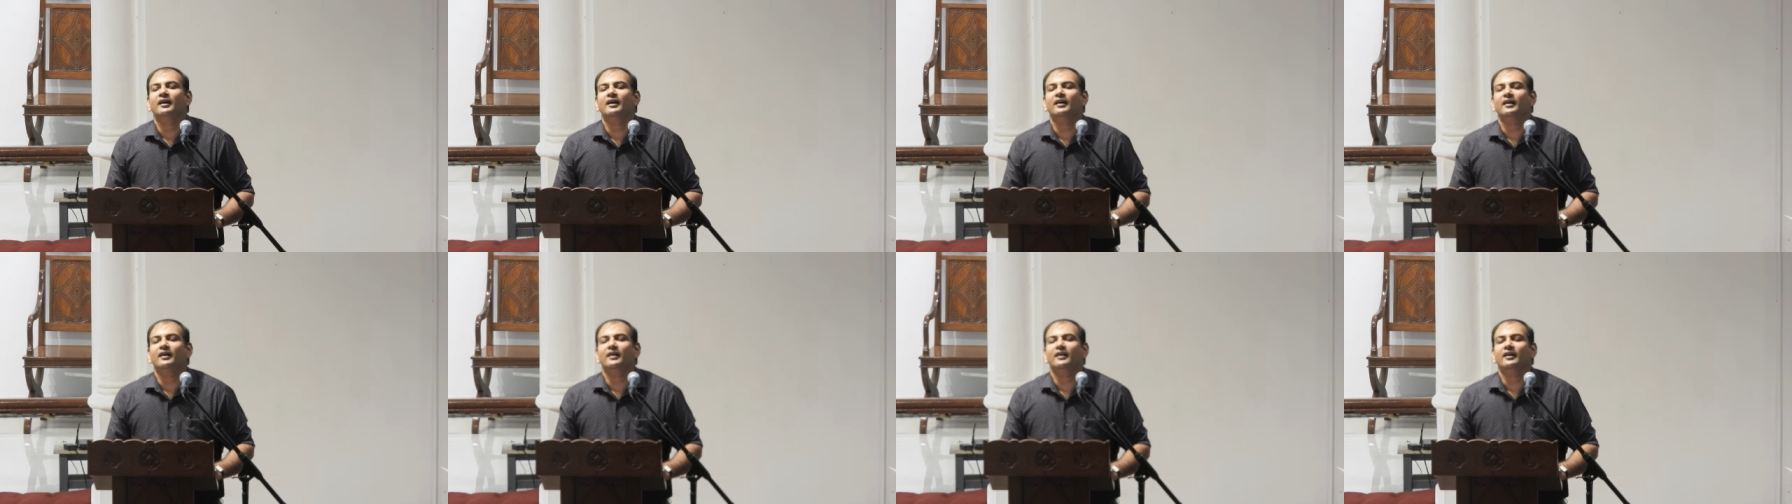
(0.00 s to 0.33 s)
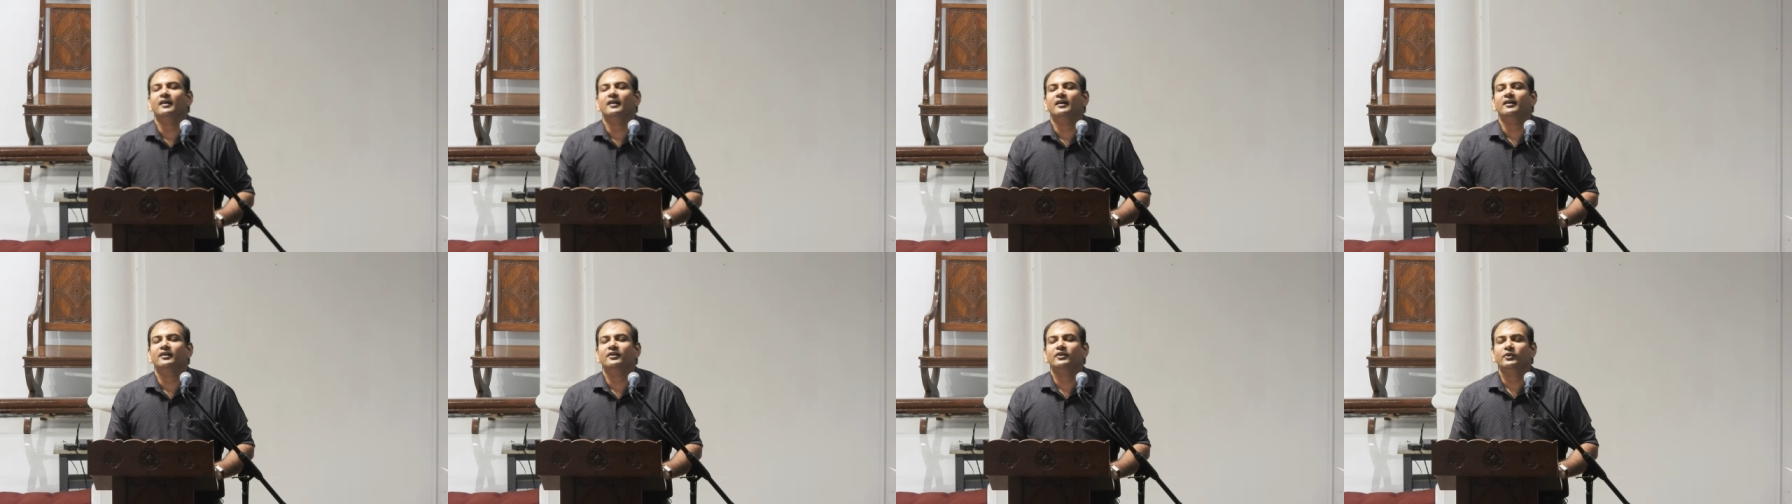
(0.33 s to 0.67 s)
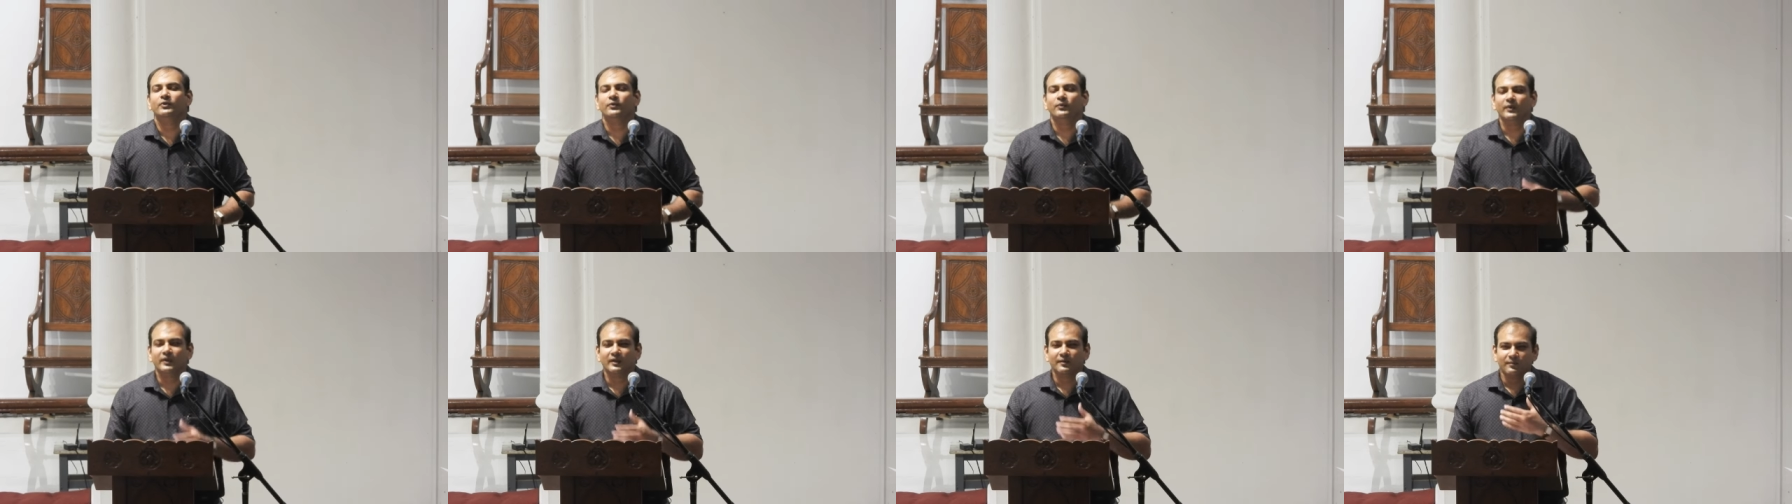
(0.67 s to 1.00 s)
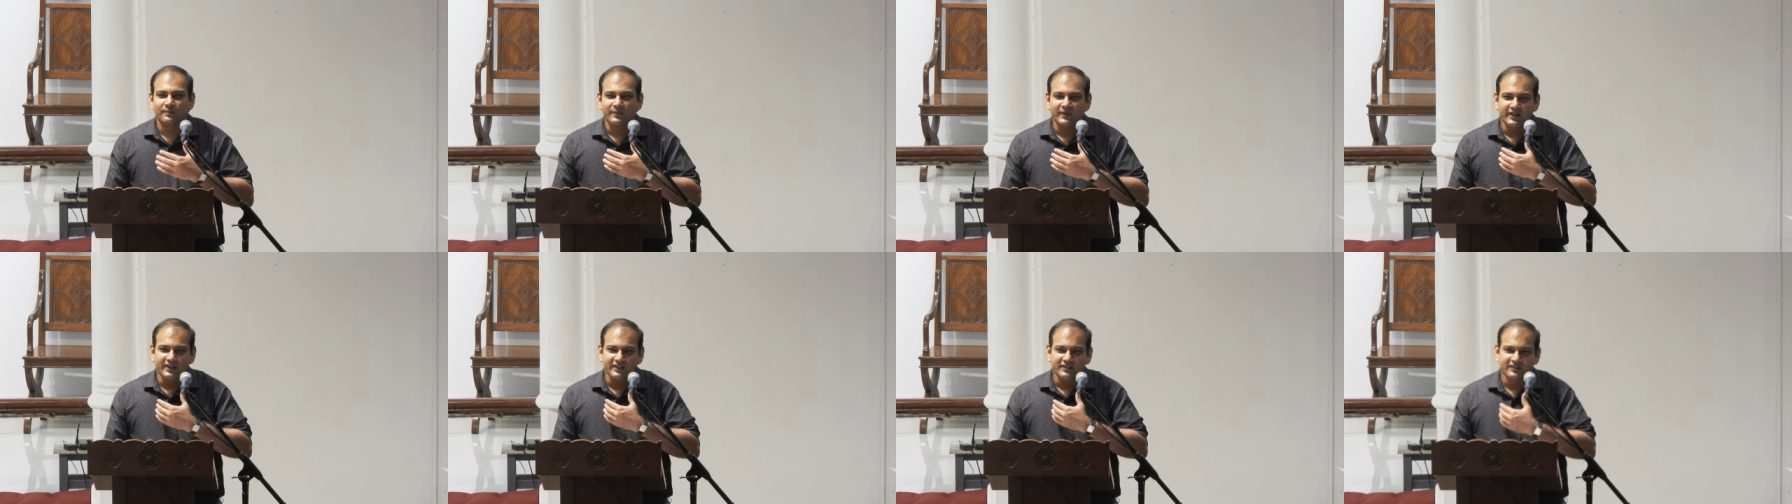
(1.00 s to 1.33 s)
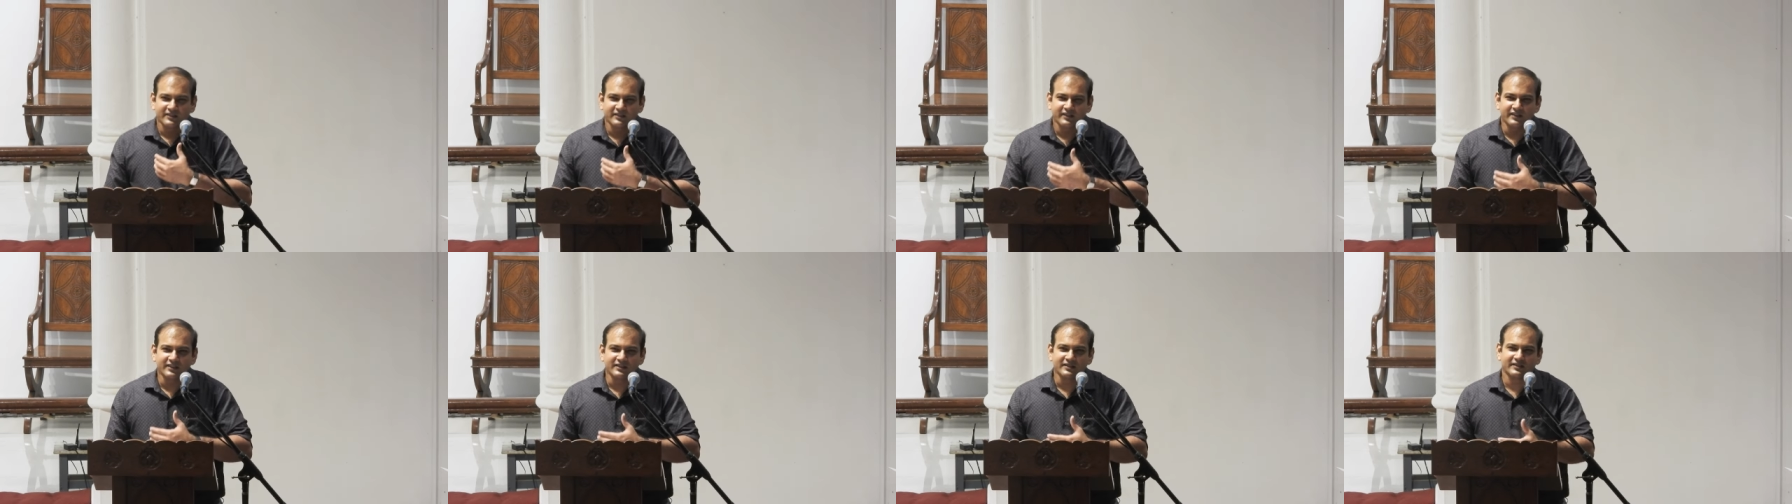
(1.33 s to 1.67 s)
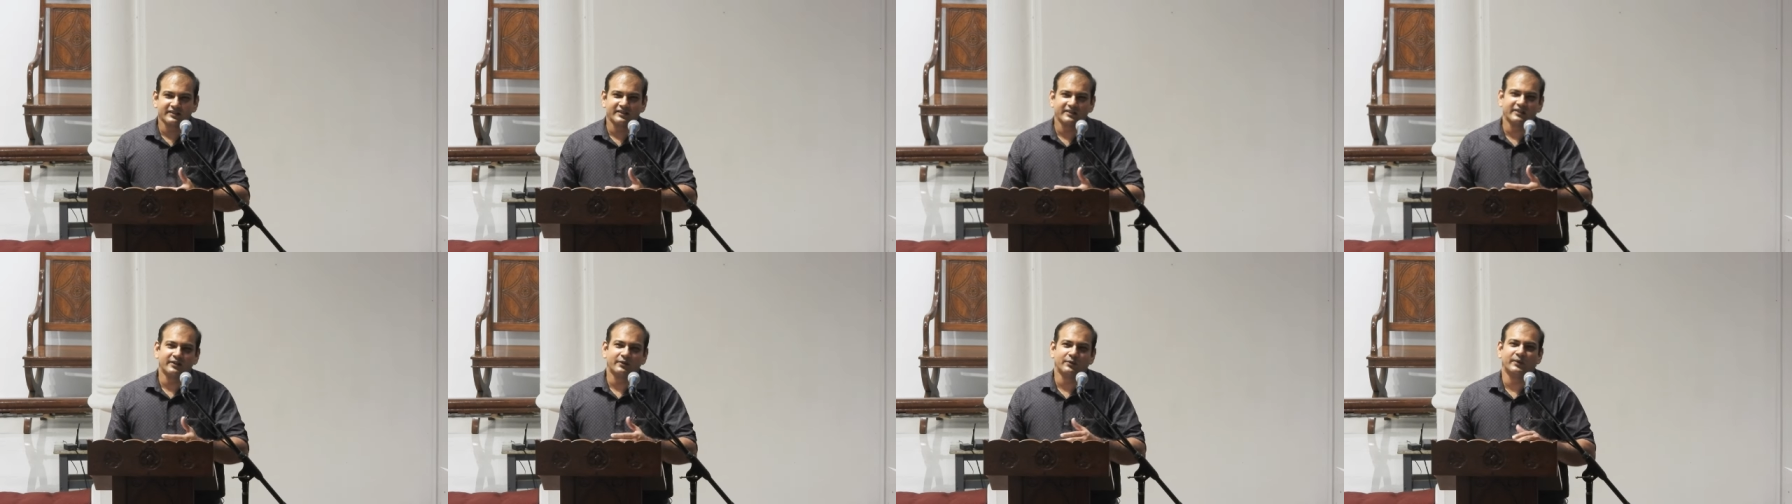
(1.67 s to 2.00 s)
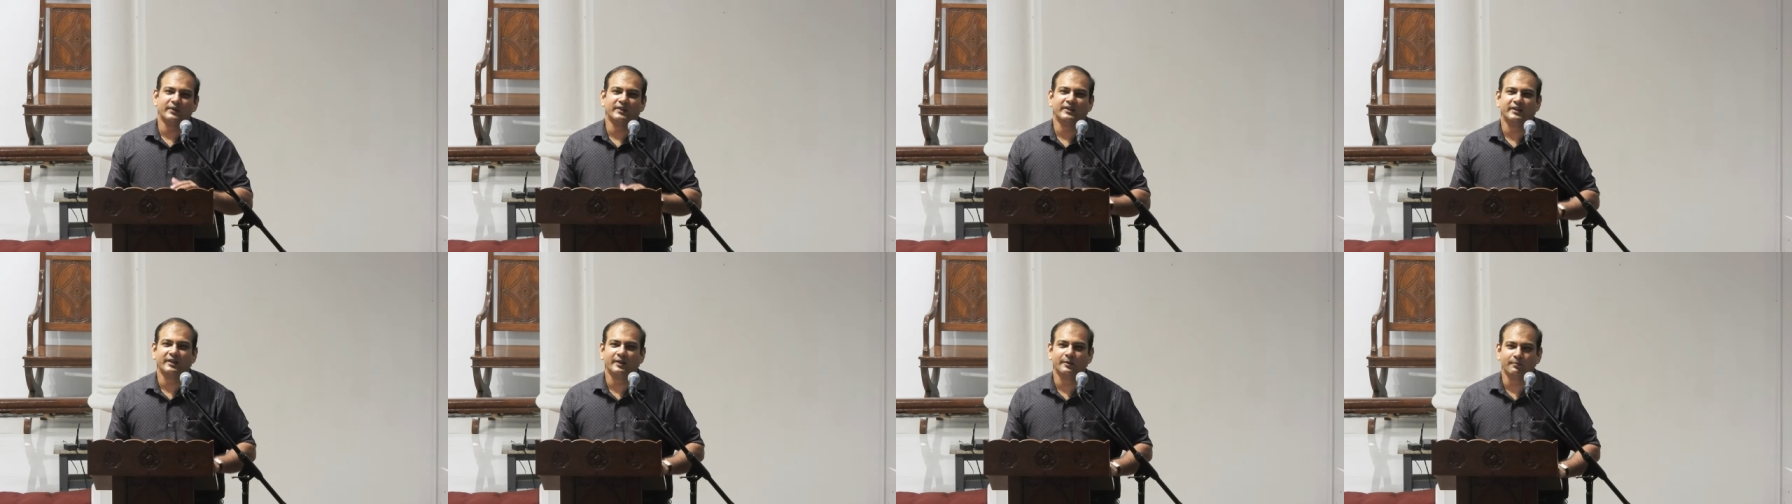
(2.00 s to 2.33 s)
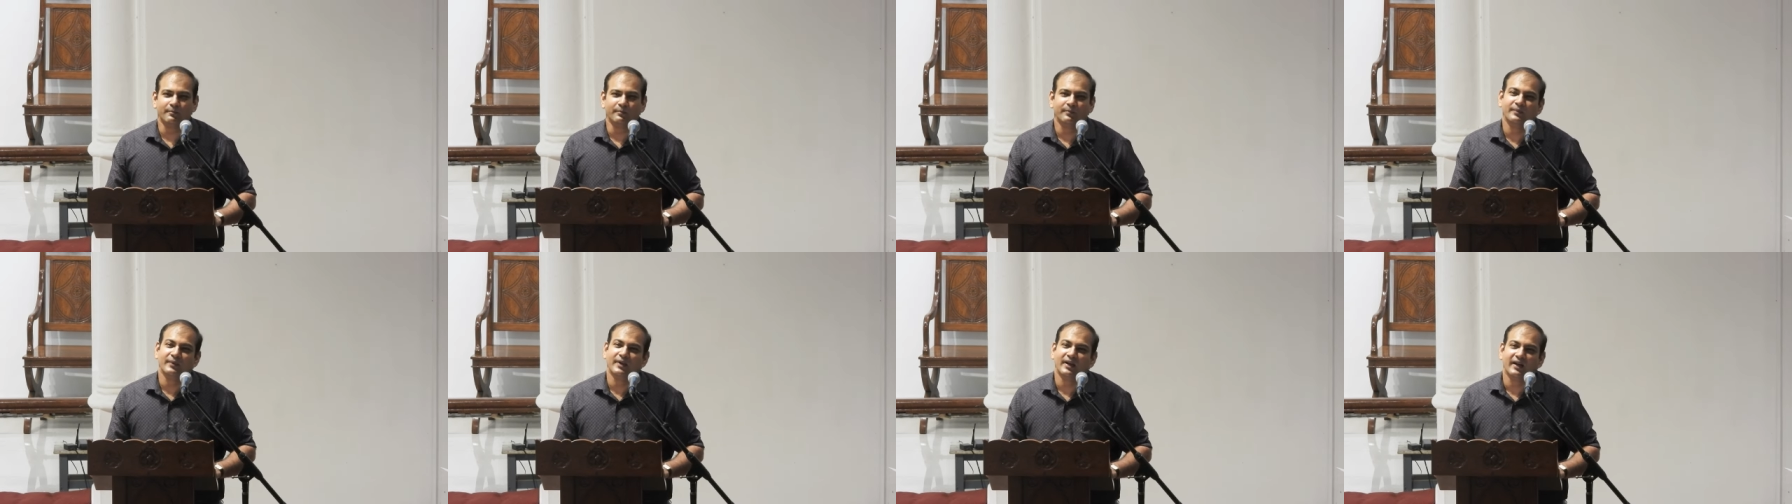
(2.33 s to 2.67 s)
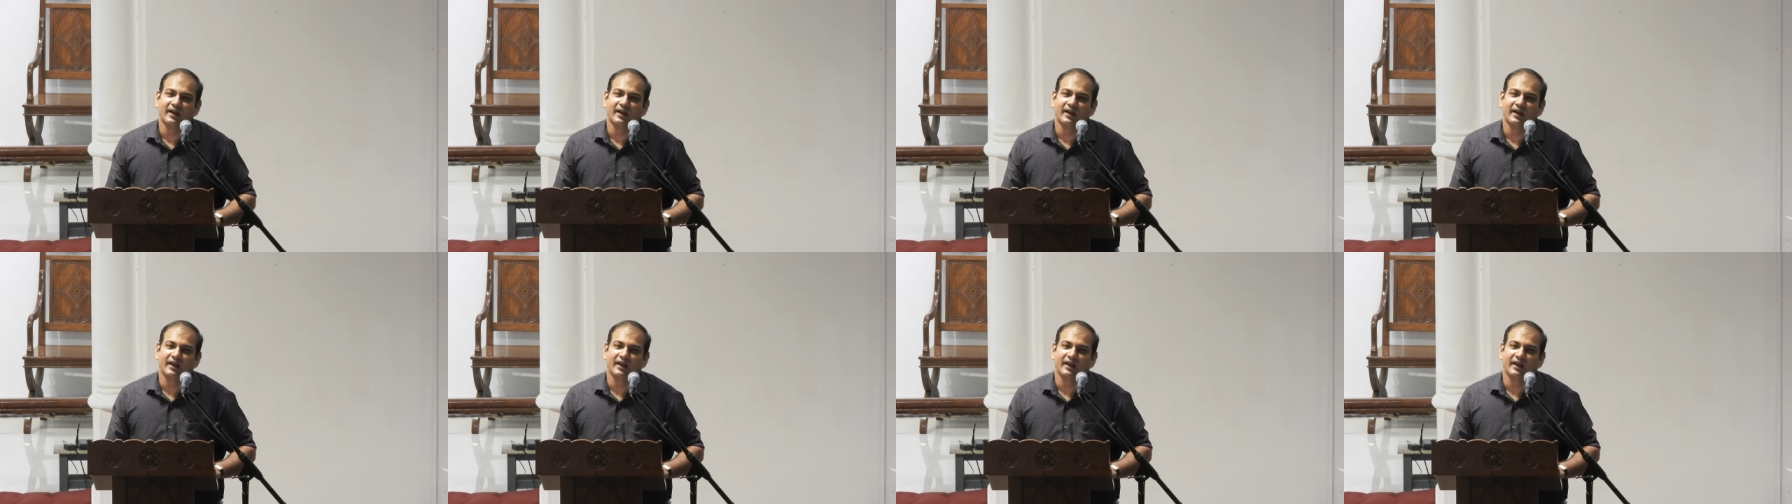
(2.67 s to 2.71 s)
uh, you will be in sync with Him